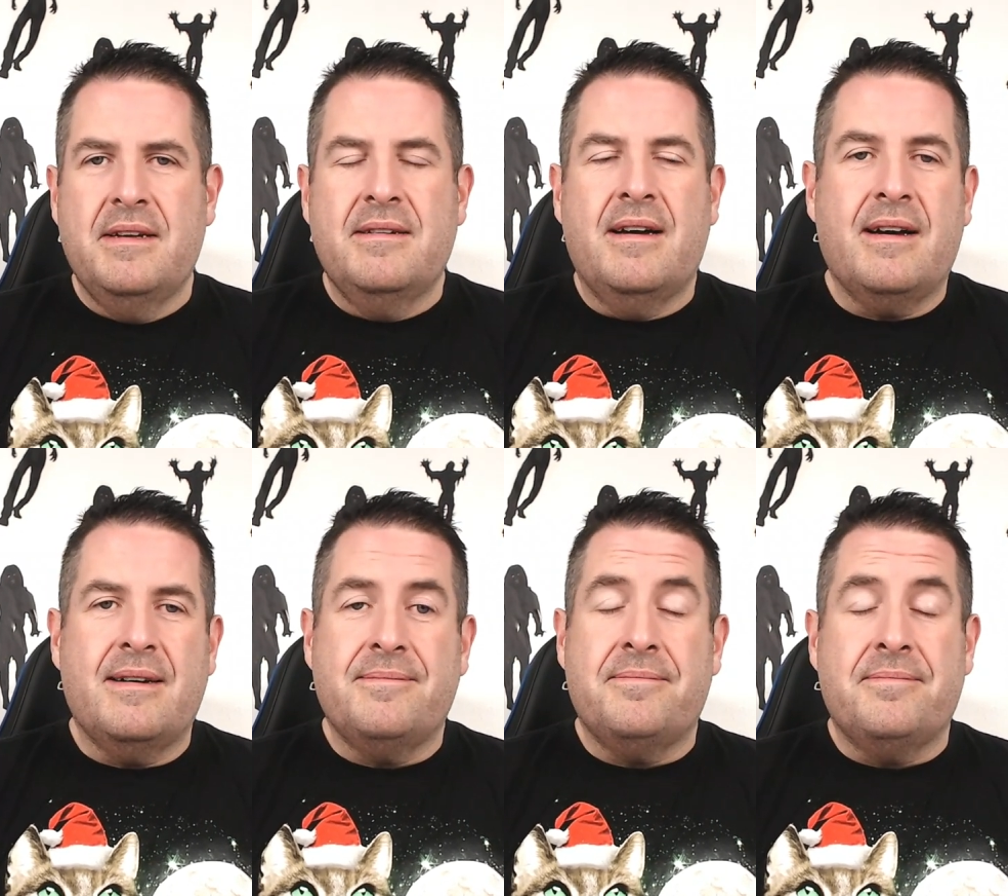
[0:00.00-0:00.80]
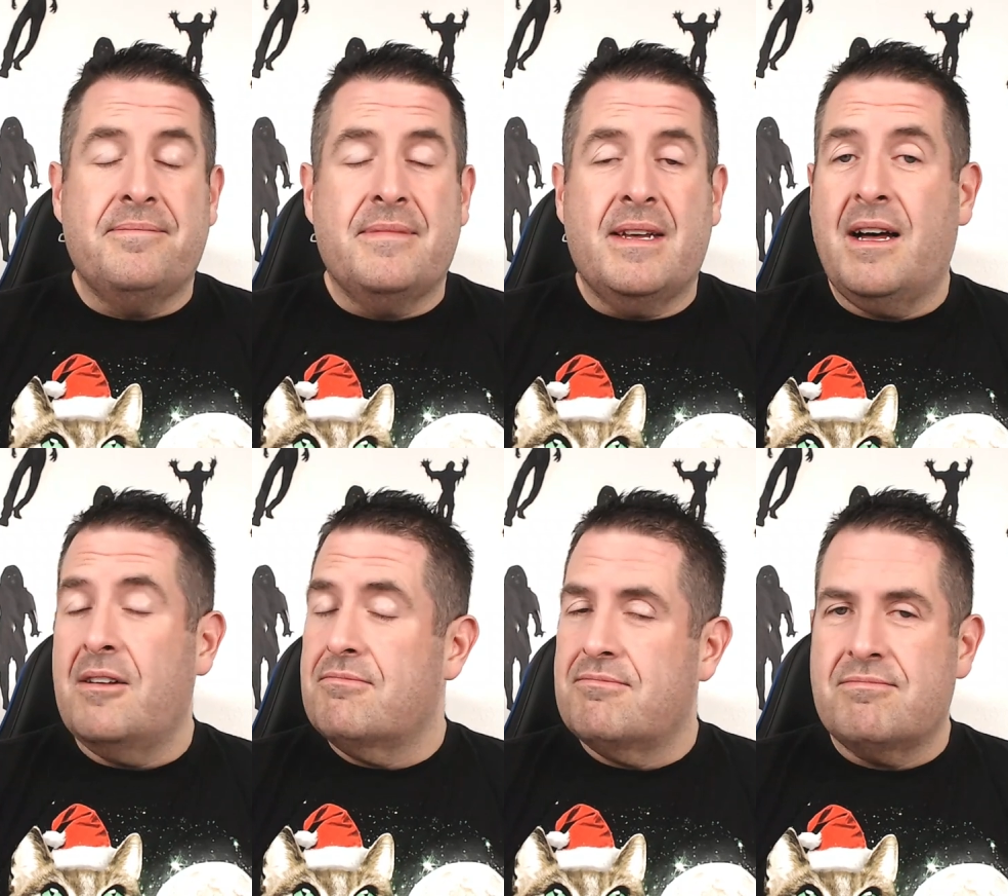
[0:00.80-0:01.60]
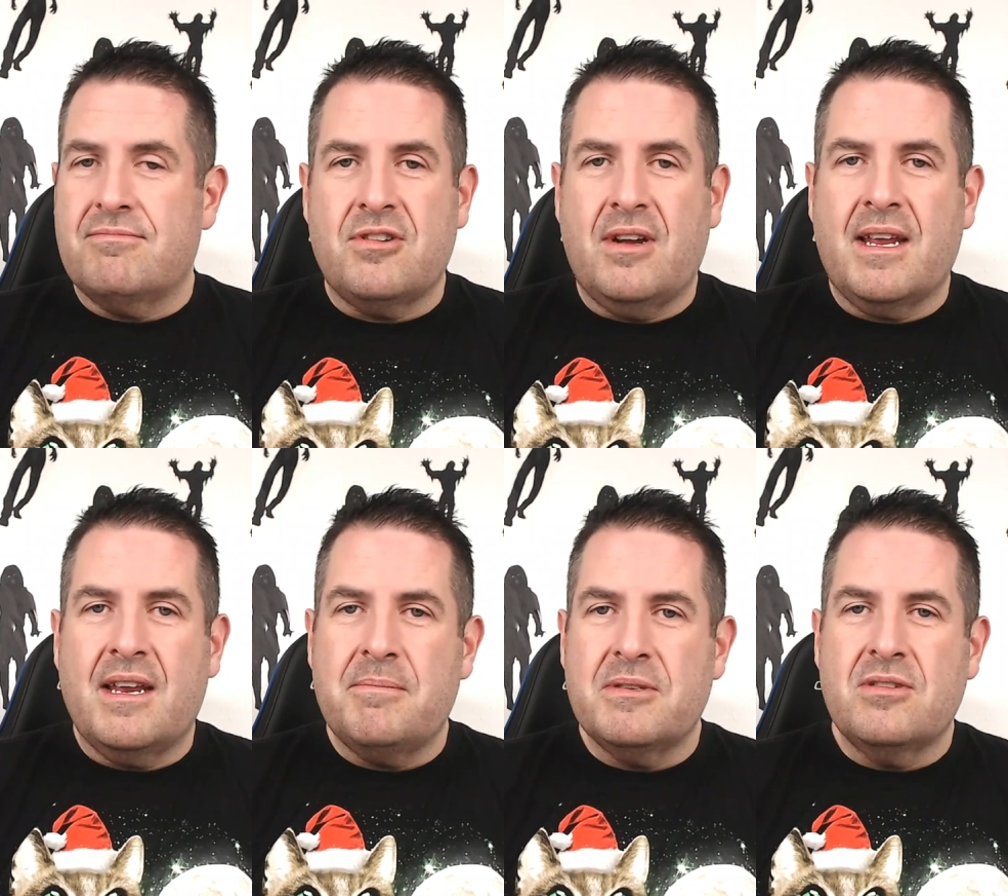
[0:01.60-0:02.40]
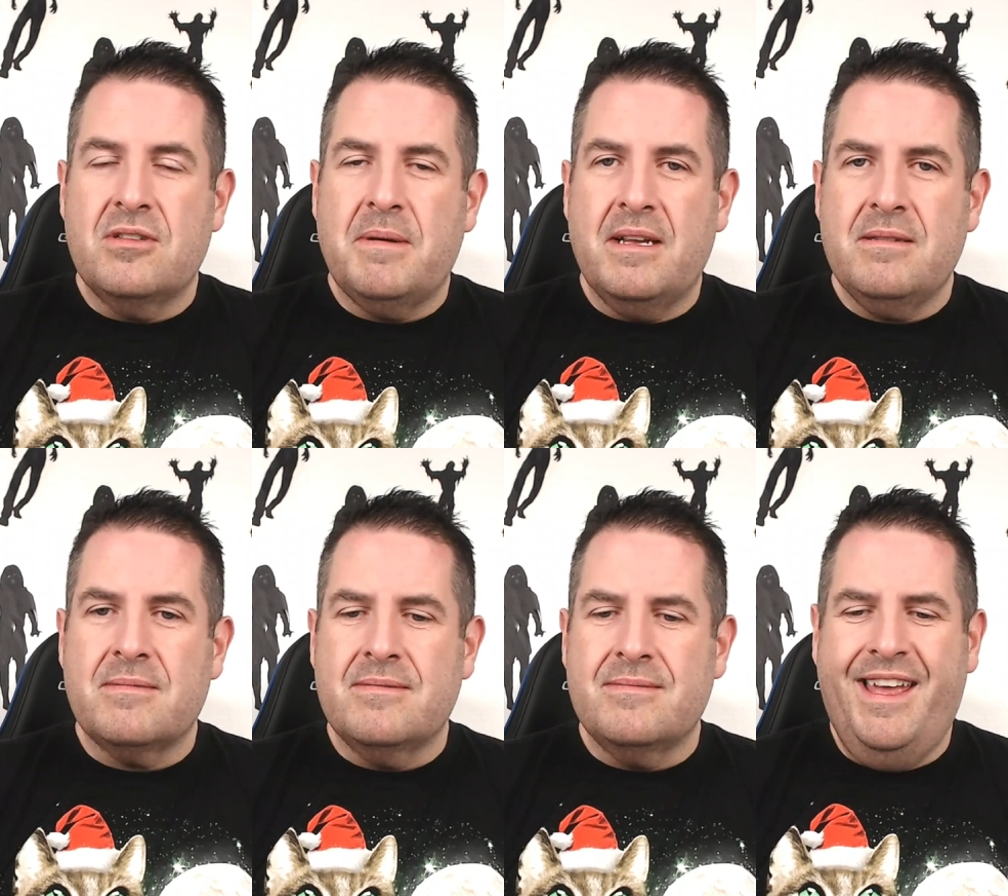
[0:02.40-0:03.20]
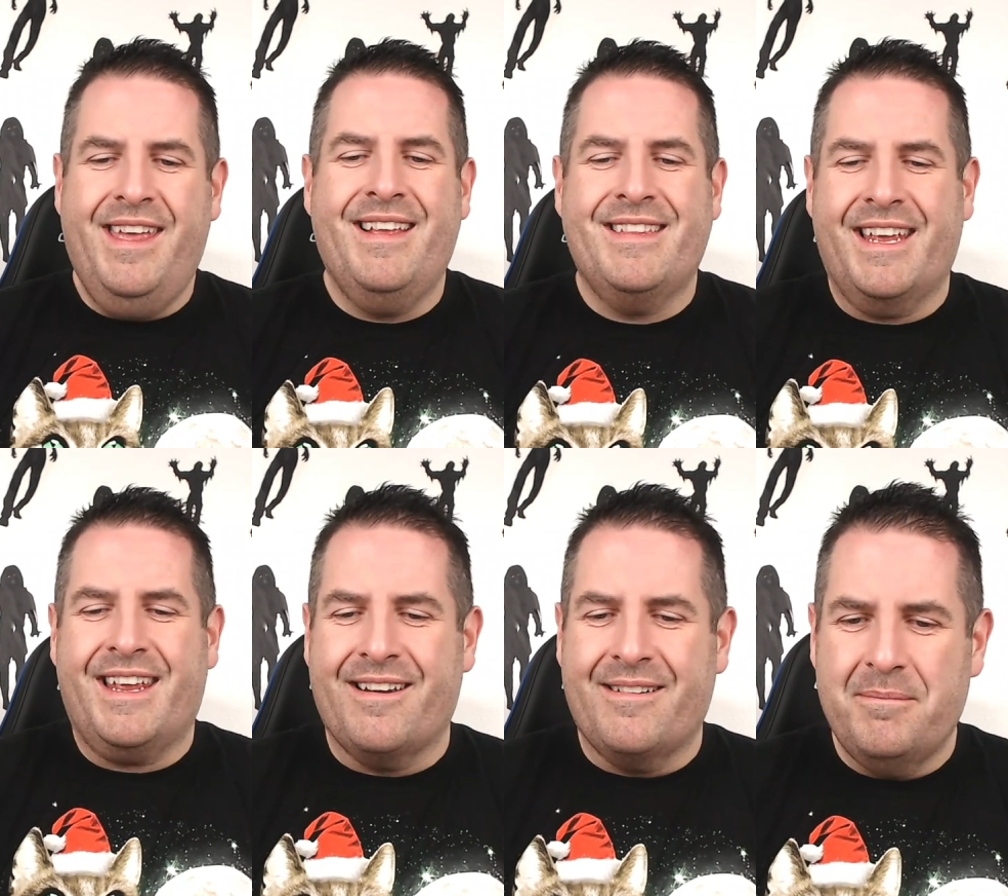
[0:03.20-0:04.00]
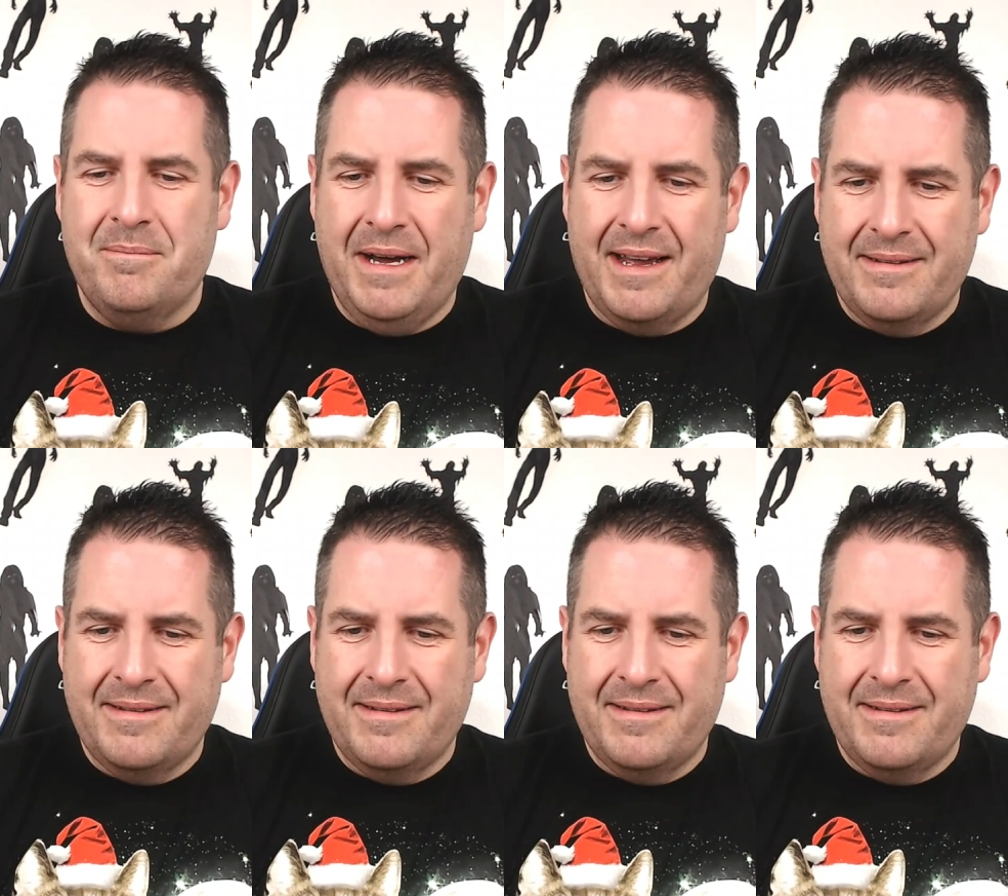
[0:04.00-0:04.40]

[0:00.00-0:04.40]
Um, I'll try to get it up as soon as possible. Take care. Bye.